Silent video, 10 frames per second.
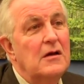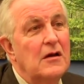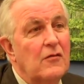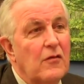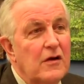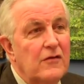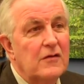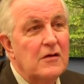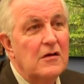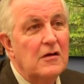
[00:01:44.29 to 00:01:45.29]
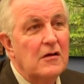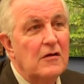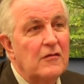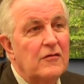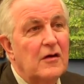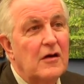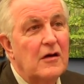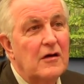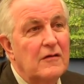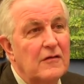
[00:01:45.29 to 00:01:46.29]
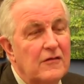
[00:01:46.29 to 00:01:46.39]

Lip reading: in recent years, the